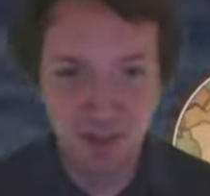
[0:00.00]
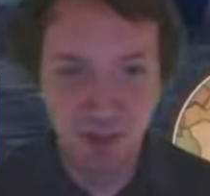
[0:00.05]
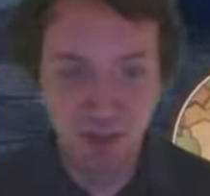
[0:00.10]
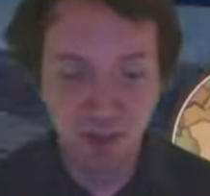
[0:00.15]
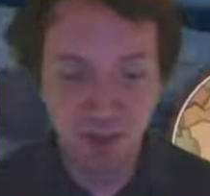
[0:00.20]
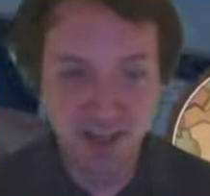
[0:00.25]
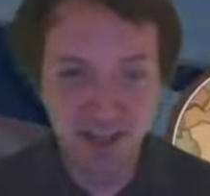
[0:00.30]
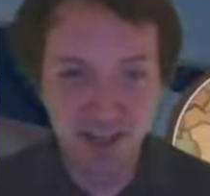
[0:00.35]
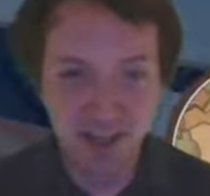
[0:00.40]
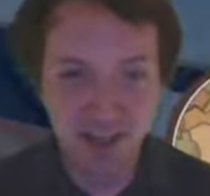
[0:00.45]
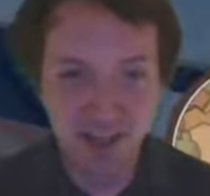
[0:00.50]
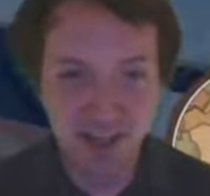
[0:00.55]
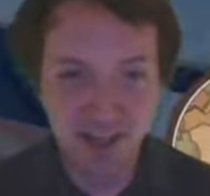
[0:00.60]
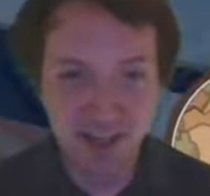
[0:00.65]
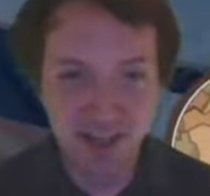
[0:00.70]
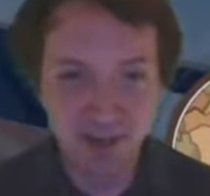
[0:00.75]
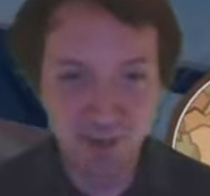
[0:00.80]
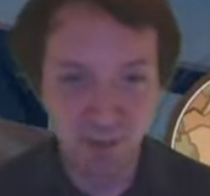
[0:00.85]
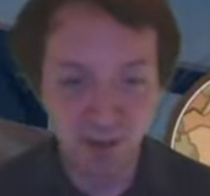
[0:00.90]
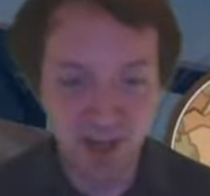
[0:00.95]
Why did
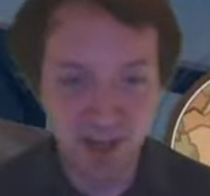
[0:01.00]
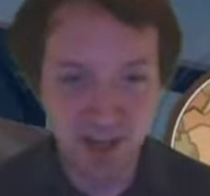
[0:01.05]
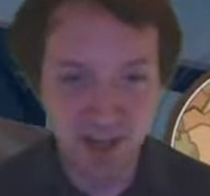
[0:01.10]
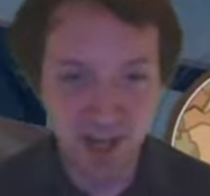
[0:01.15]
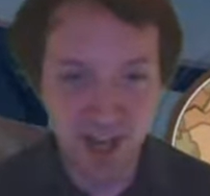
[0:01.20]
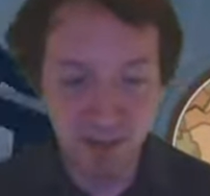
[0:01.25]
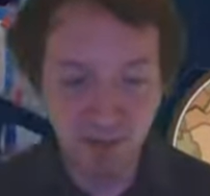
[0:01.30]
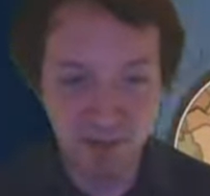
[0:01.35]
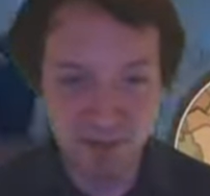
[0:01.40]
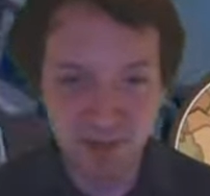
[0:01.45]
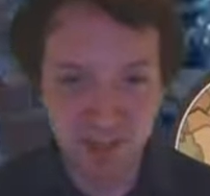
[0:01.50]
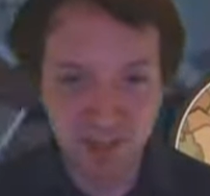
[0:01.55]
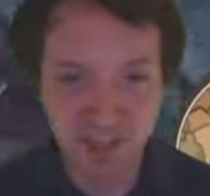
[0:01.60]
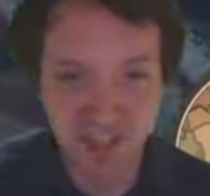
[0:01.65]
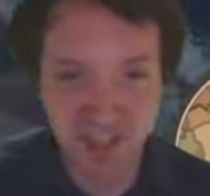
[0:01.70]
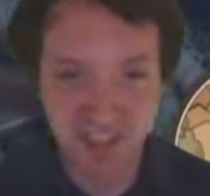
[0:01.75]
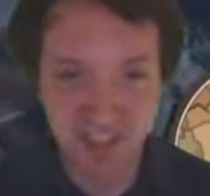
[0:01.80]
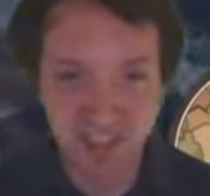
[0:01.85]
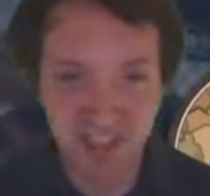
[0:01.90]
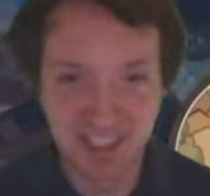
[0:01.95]
I
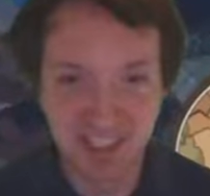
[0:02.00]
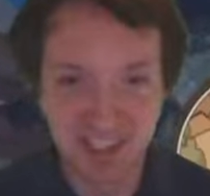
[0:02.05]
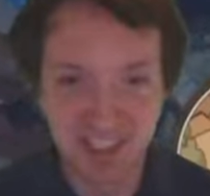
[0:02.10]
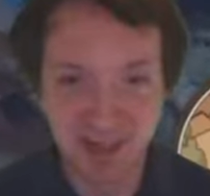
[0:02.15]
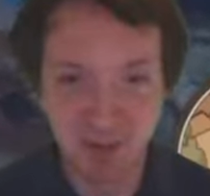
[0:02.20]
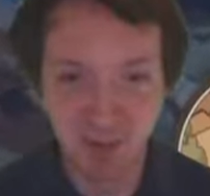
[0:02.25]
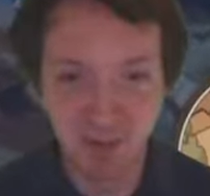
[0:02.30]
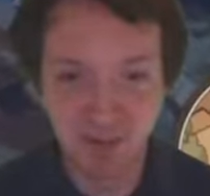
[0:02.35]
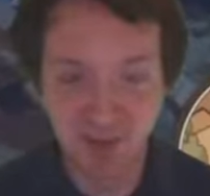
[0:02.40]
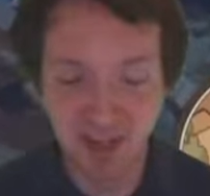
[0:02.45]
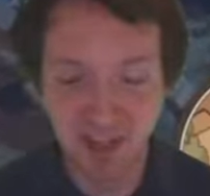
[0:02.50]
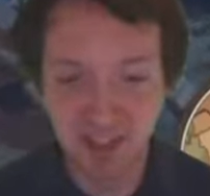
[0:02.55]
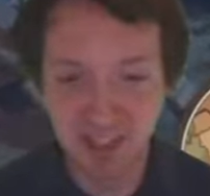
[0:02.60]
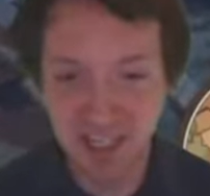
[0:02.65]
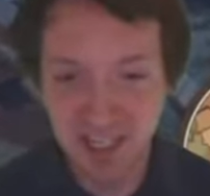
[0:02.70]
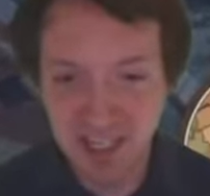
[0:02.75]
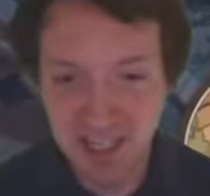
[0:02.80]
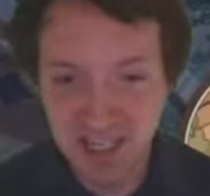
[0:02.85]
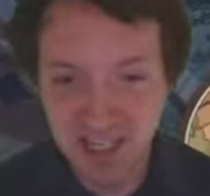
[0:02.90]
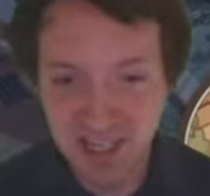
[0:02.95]
emphasize it like that? We've got
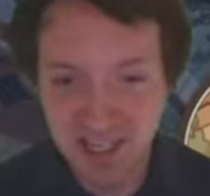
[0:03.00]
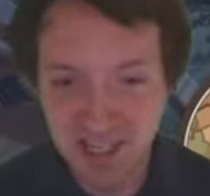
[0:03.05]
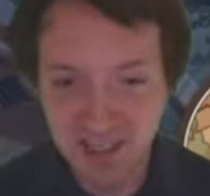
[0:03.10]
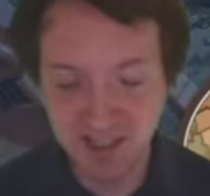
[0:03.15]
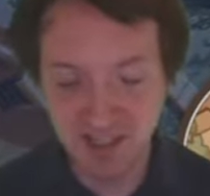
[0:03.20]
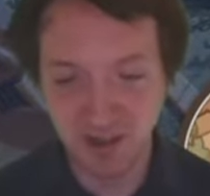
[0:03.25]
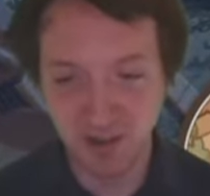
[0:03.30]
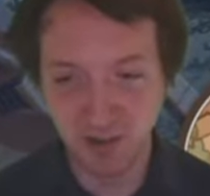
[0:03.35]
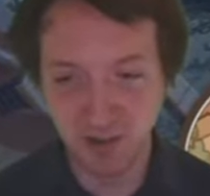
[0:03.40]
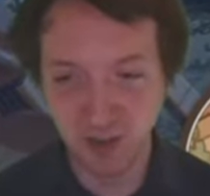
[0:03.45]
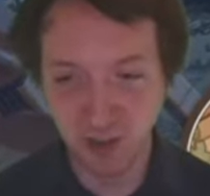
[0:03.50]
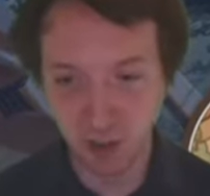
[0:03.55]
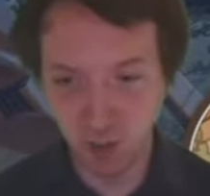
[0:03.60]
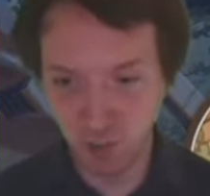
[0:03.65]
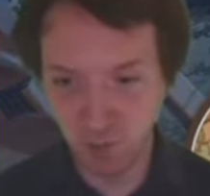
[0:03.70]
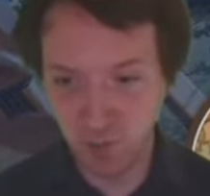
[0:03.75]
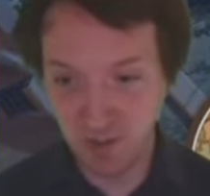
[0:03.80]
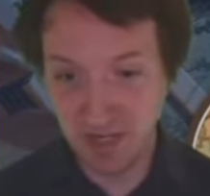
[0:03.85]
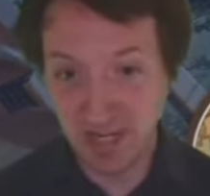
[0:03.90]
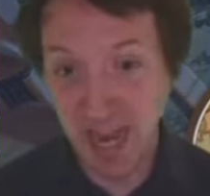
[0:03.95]
Keen in here
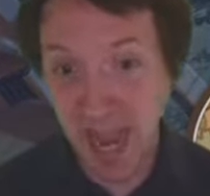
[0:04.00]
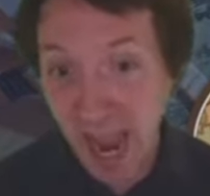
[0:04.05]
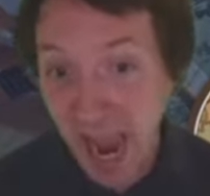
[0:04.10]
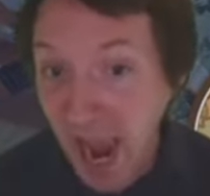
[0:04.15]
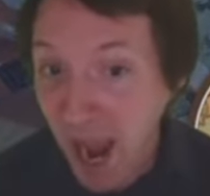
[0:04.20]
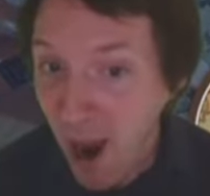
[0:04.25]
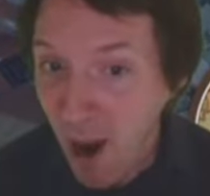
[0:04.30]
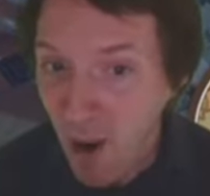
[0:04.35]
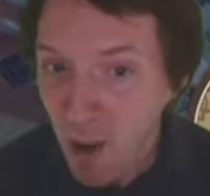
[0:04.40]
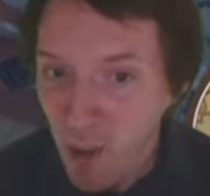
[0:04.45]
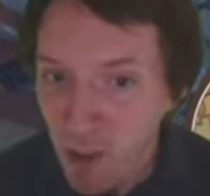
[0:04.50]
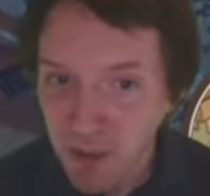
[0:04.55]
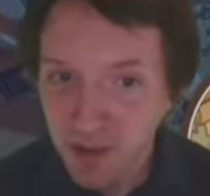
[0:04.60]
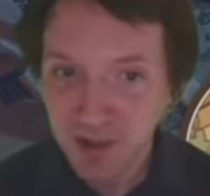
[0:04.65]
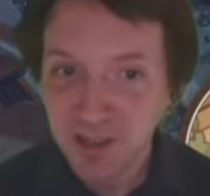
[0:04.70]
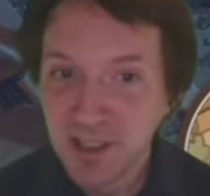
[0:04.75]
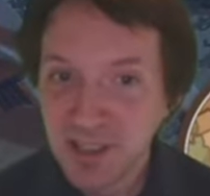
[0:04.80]
too now.